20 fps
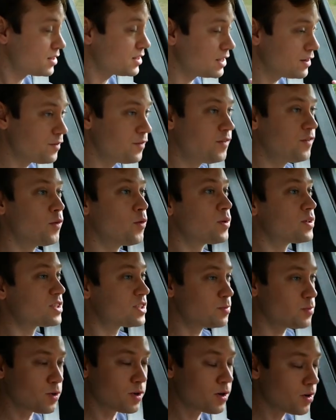give Ford
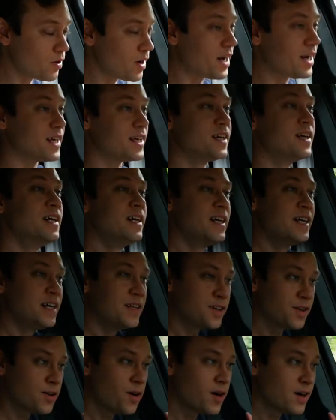some more credit,
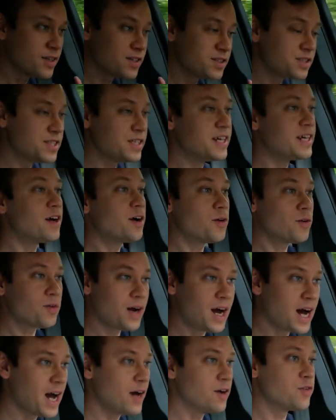the car did
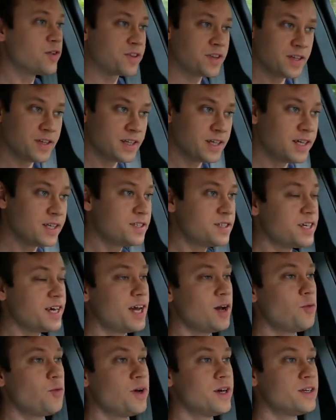arrive within the
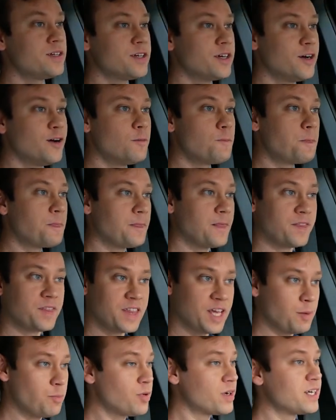ETA window that
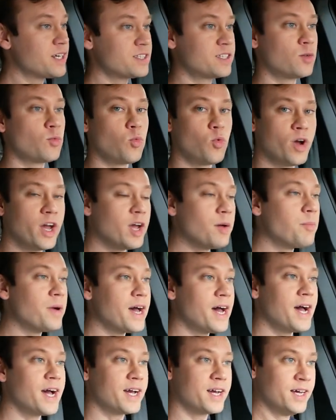they predicted way
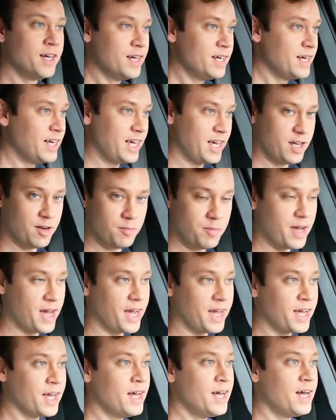back in
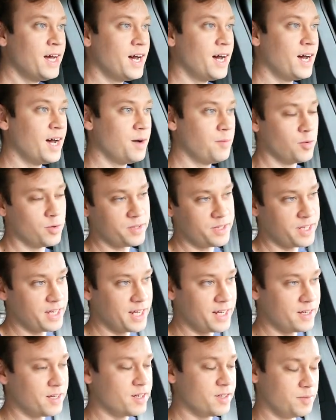May um, or the
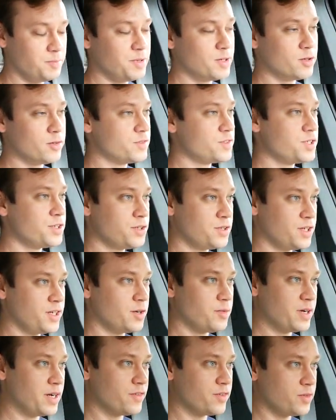end, uh, middle of June. You
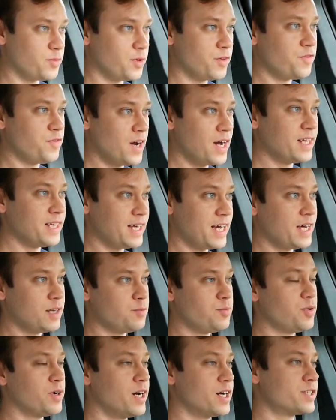know, whenever we finally
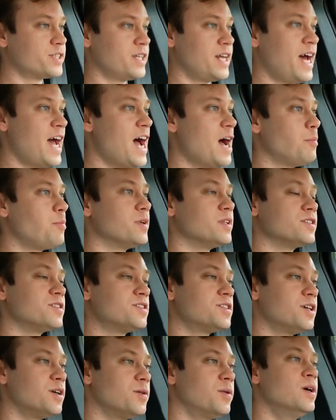had production happen.
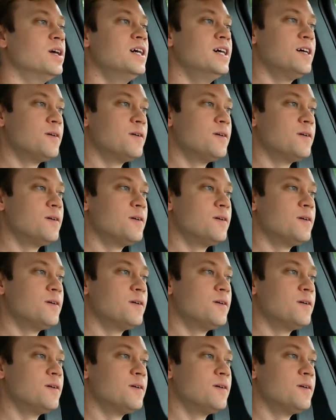So,